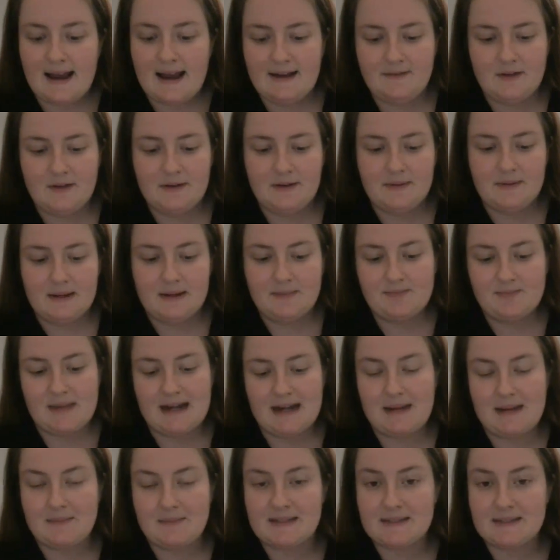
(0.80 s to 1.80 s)
Hi everyone,
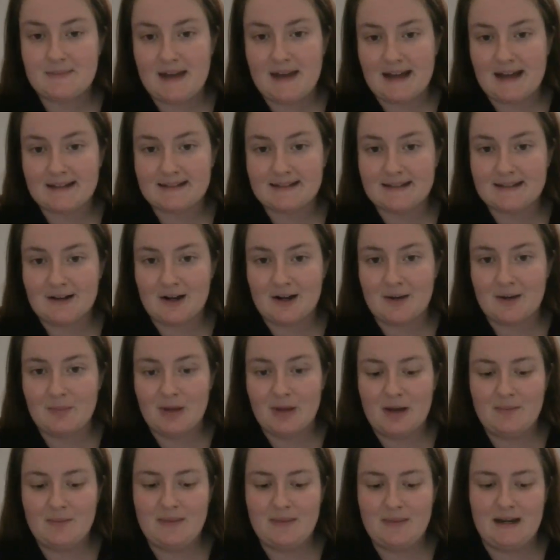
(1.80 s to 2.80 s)
my name is Madison
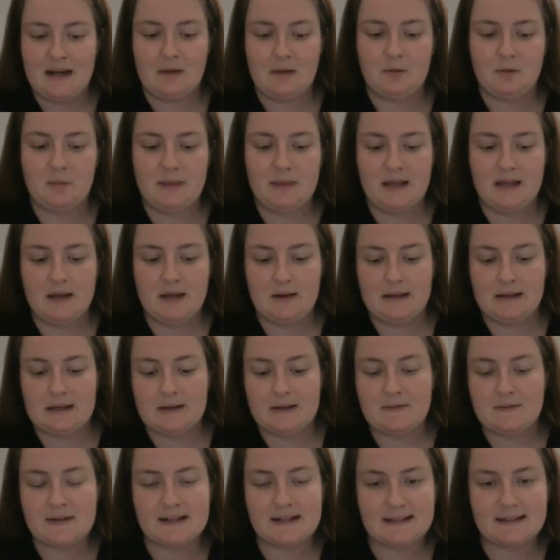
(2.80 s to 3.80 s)
Harbum and I will be going
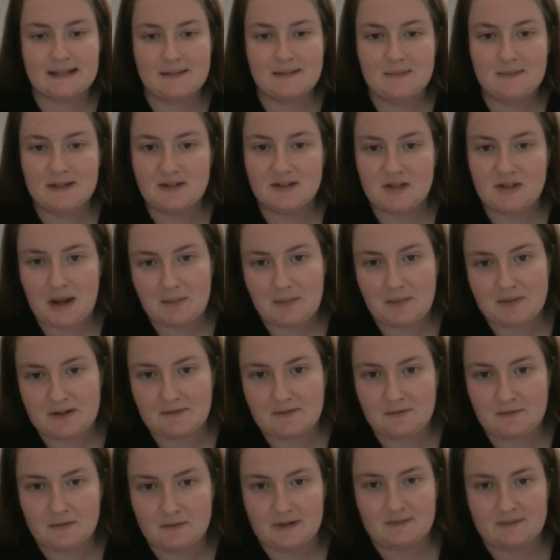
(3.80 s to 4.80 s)
over Sidman chapter
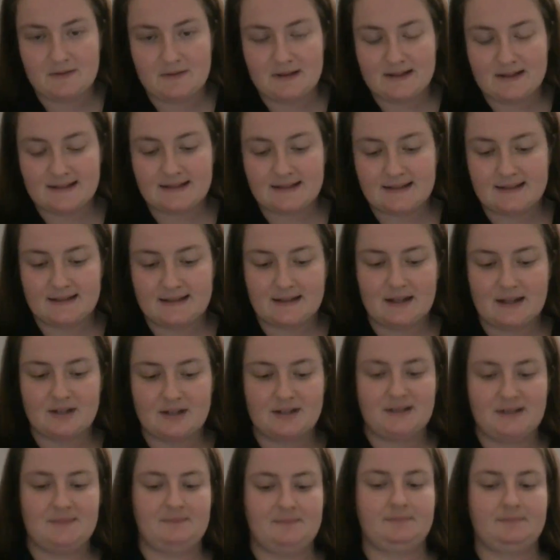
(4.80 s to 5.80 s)
4 for this
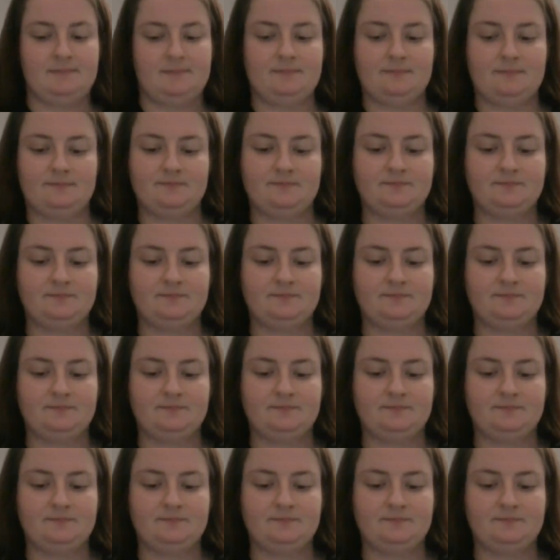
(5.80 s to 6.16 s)
discussion.